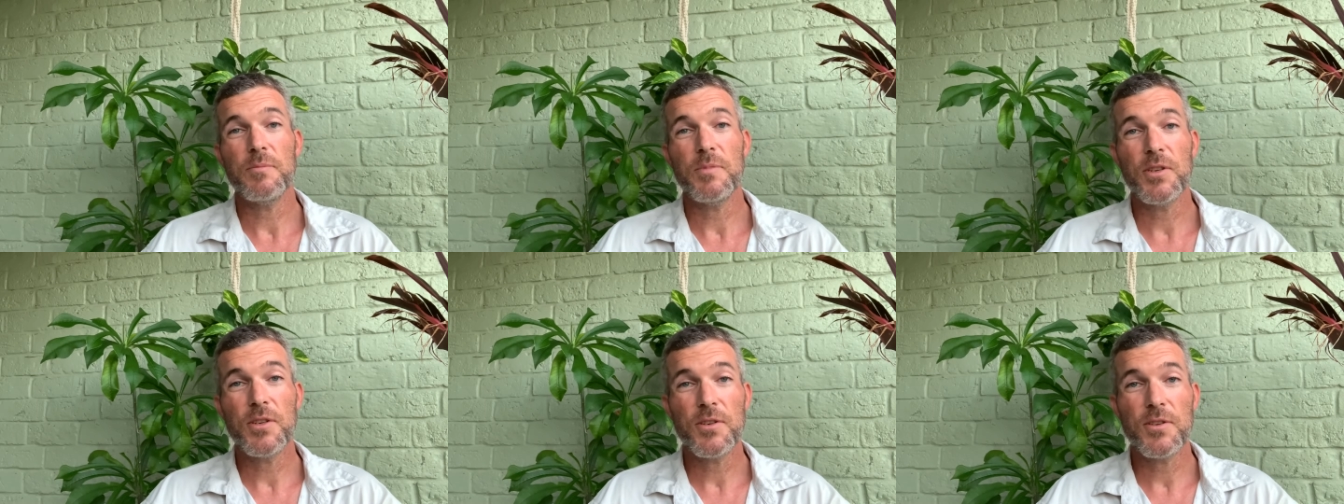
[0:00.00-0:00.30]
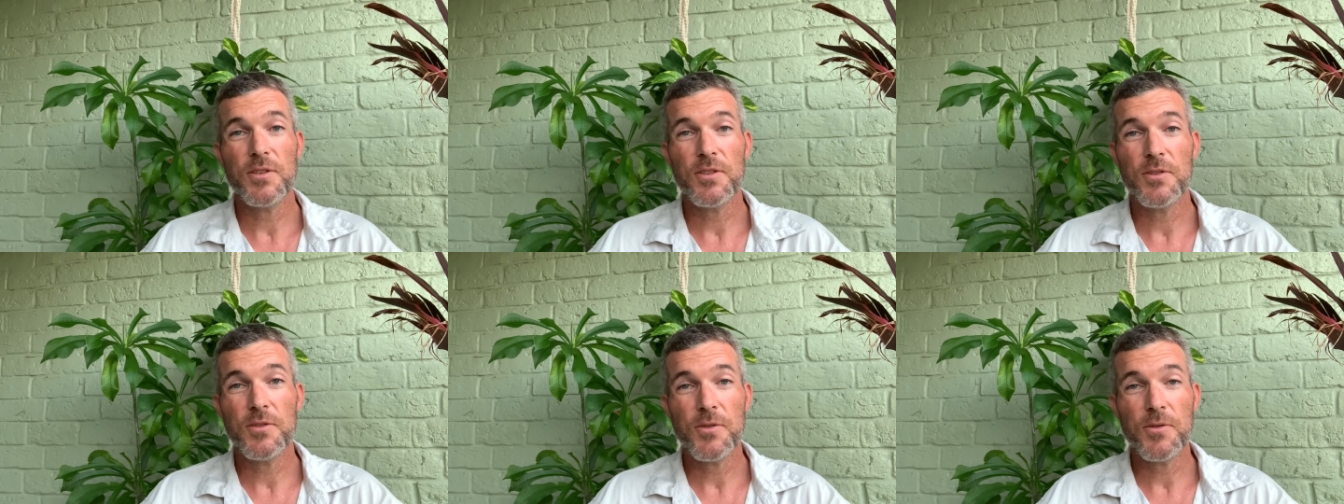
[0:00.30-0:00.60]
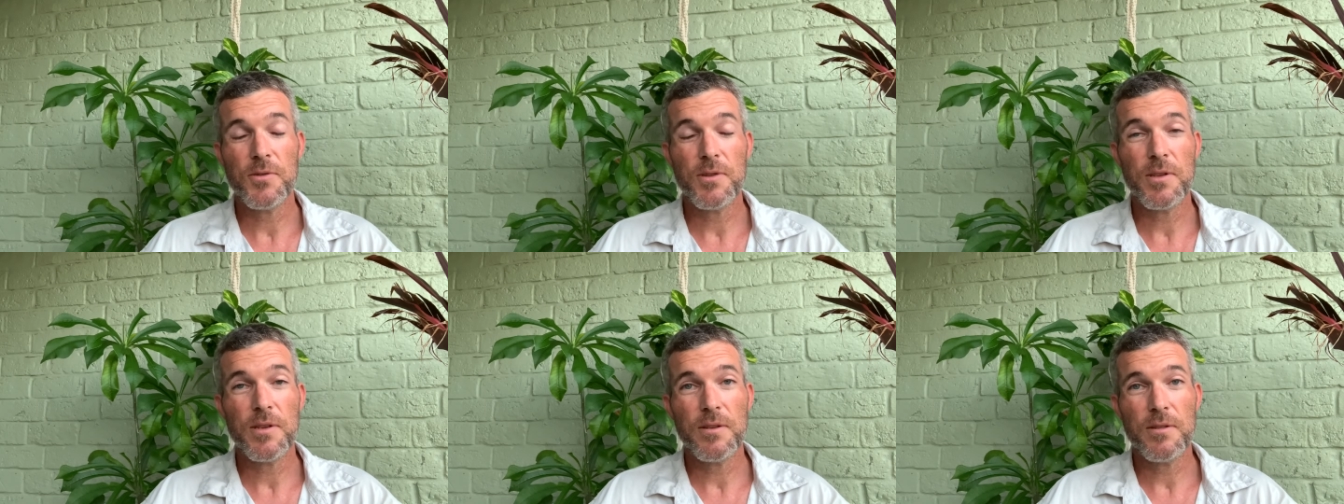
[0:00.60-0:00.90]
because
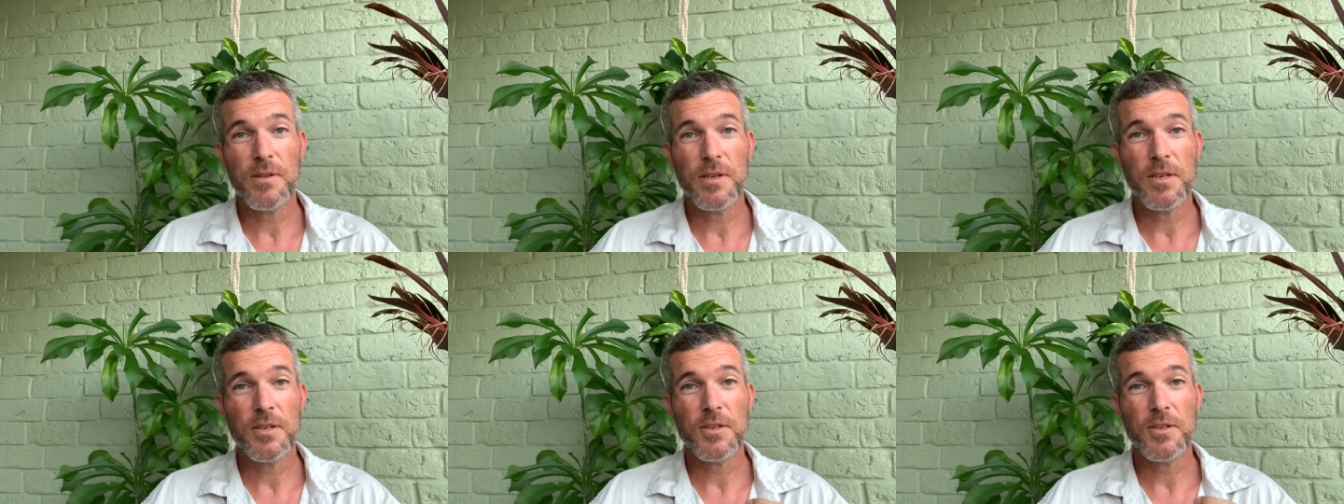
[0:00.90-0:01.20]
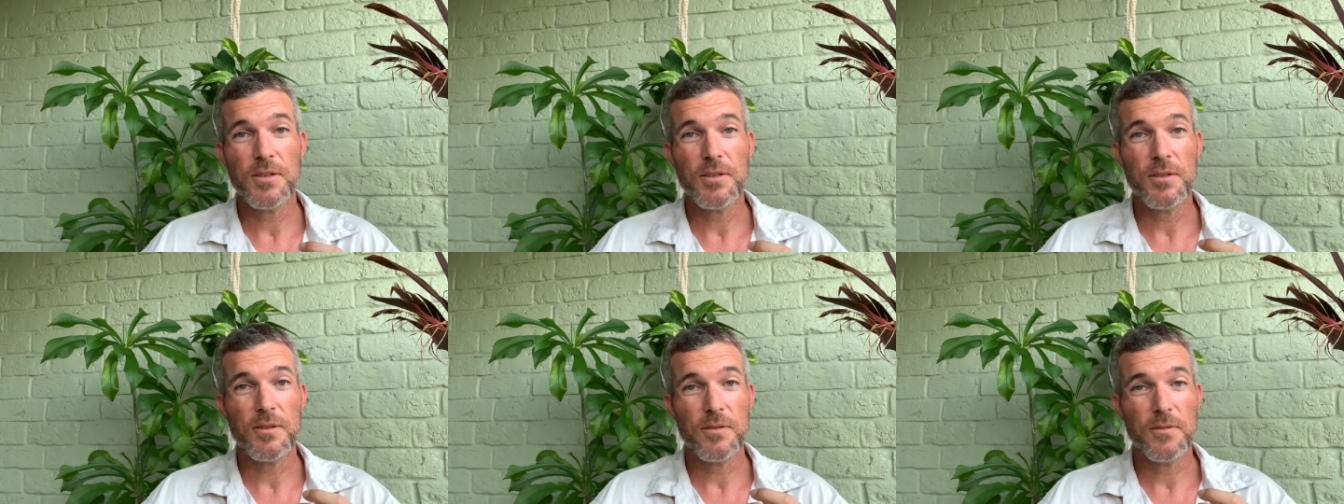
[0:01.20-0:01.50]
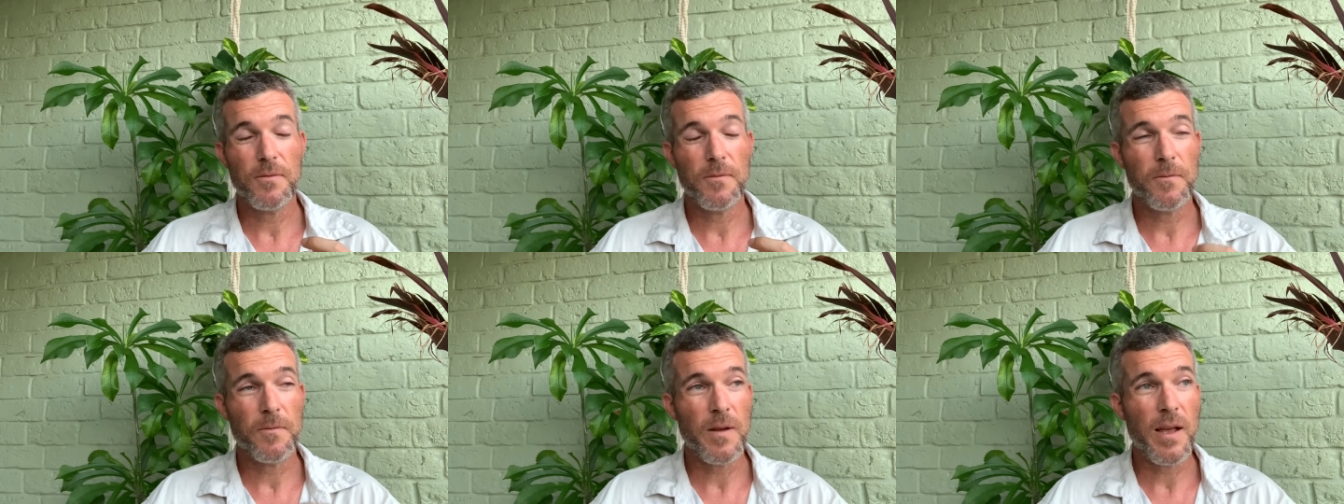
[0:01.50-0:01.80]
they just
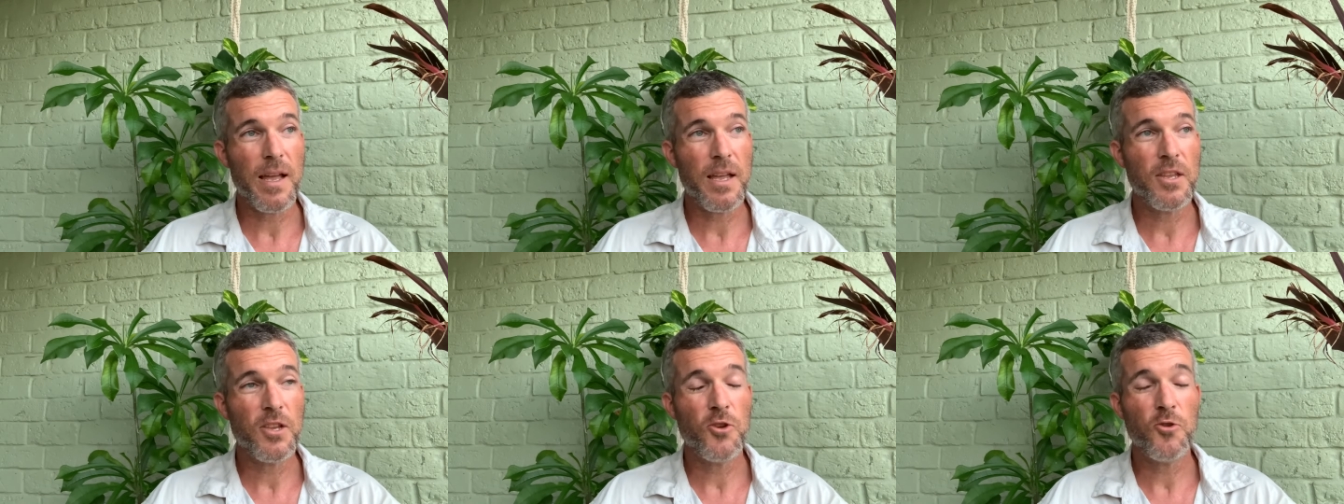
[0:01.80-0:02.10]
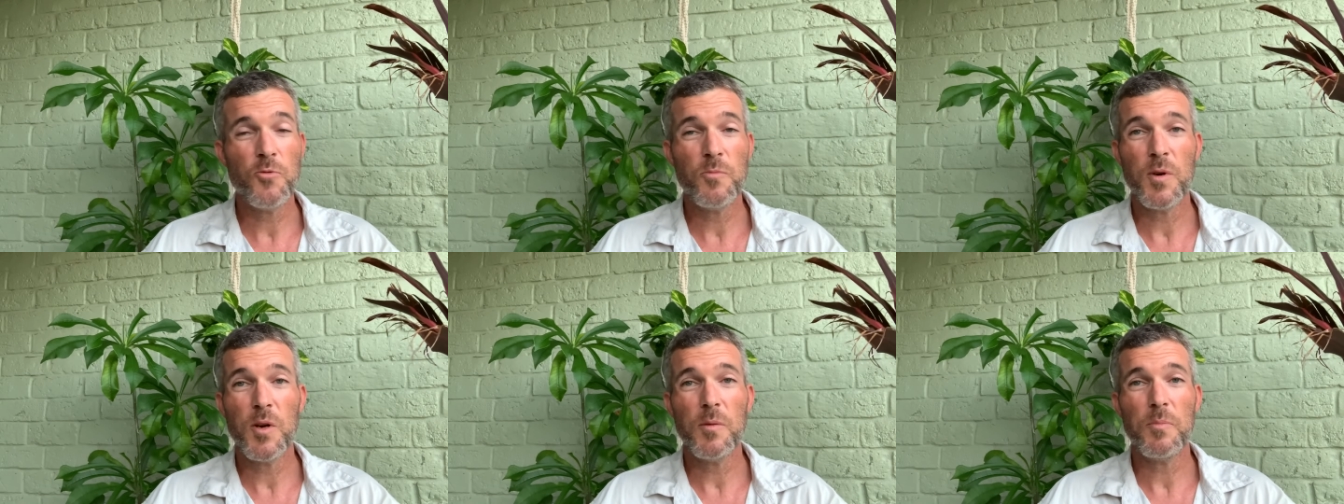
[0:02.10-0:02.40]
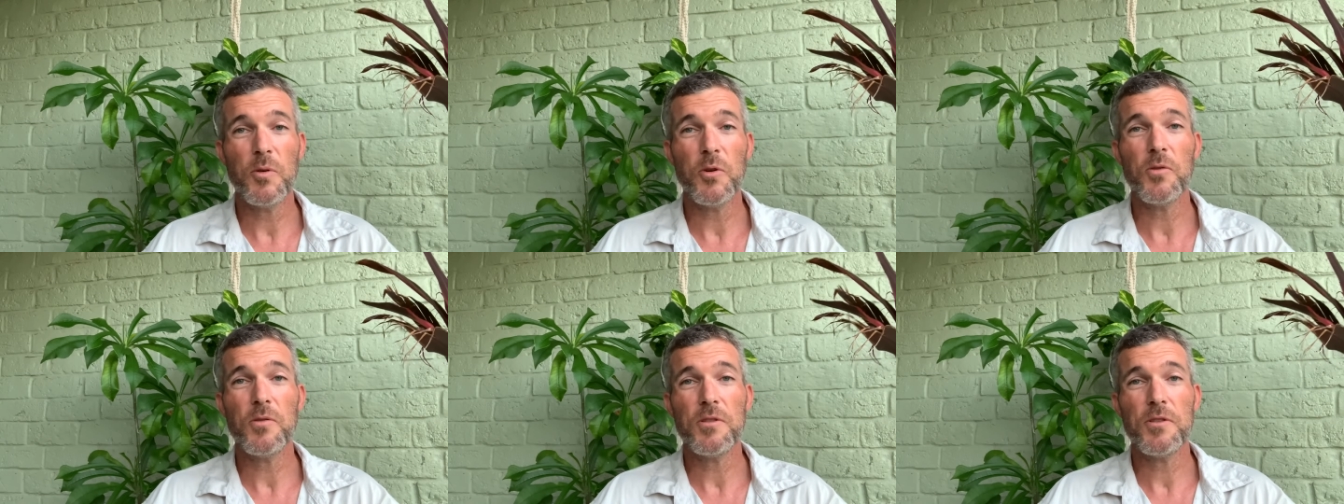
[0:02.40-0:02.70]
vacuum up
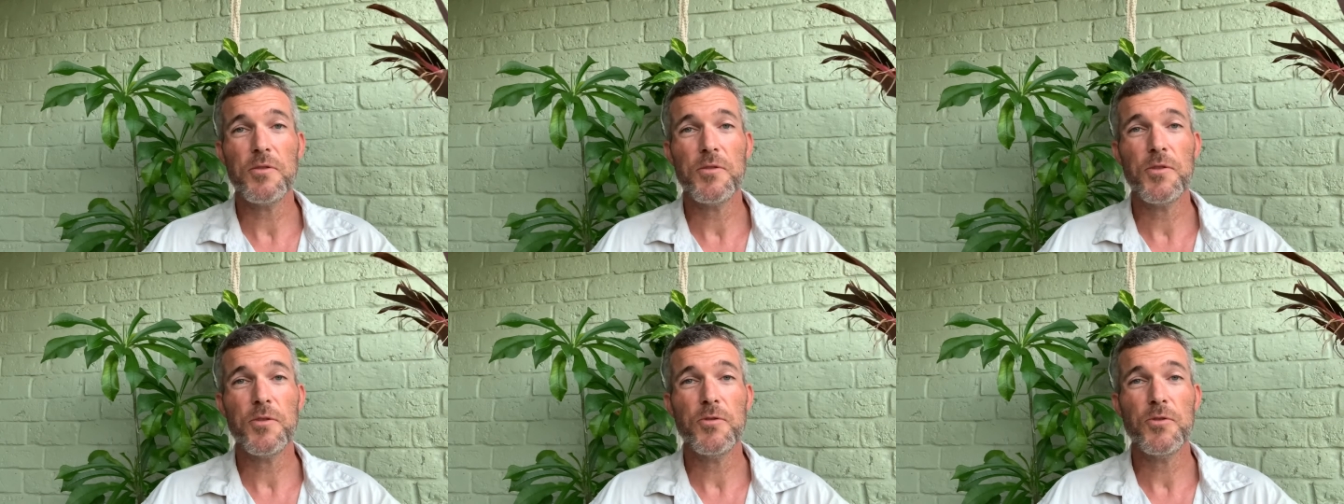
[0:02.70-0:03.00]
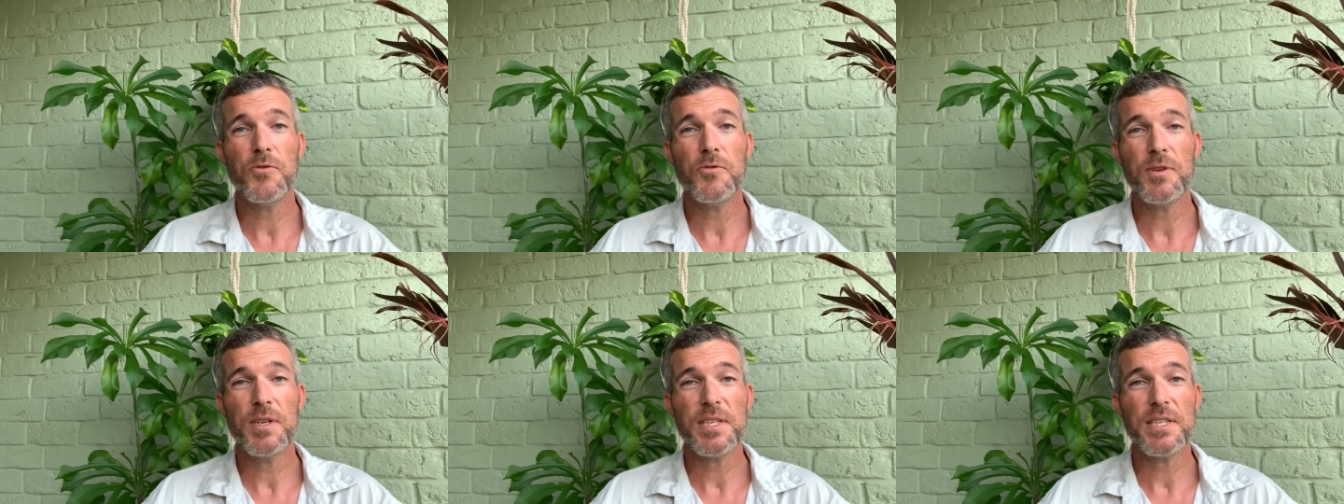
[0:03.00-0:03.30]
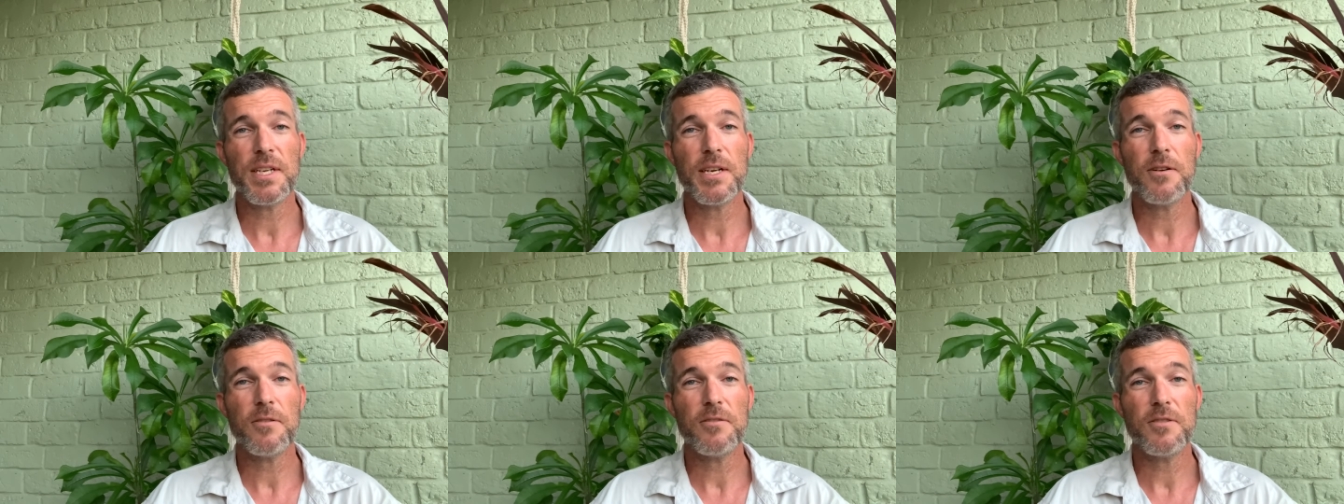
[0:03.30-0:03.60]
all the nutrients
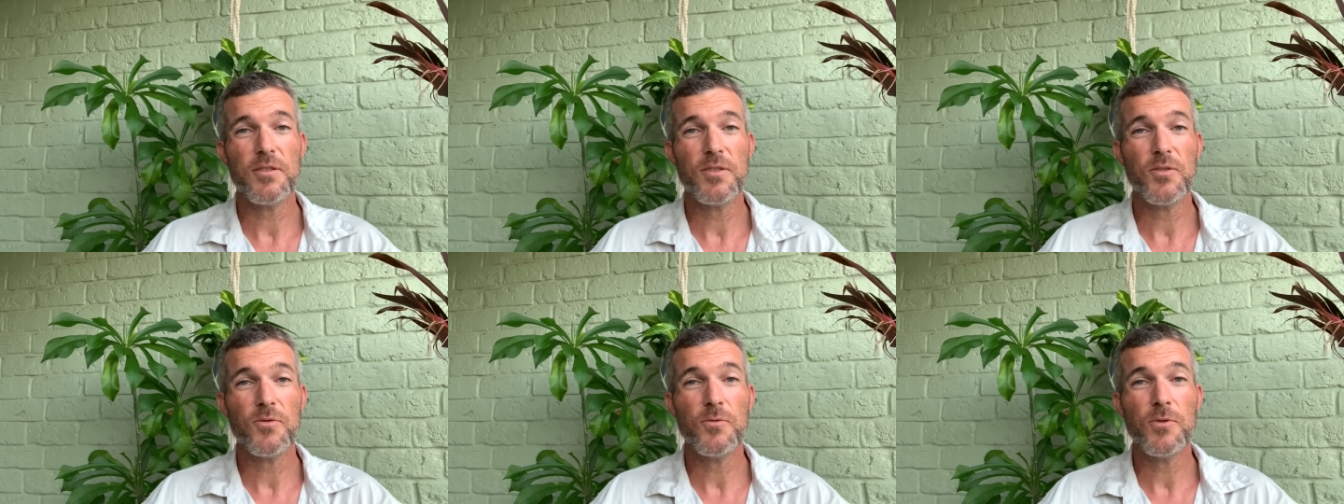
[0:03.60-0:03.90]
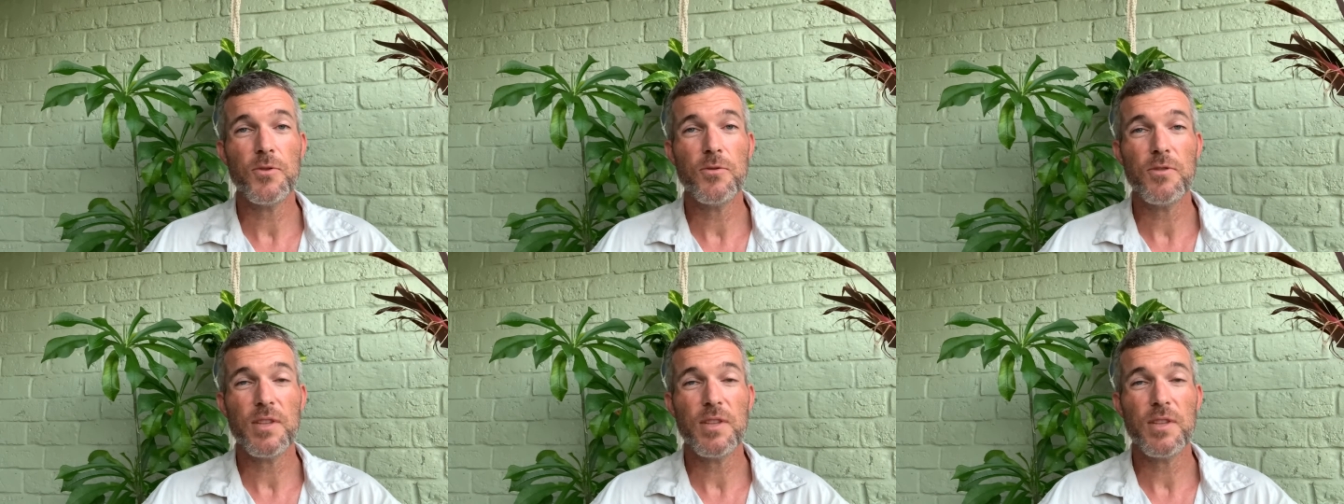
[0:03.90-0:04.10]
out of the soil,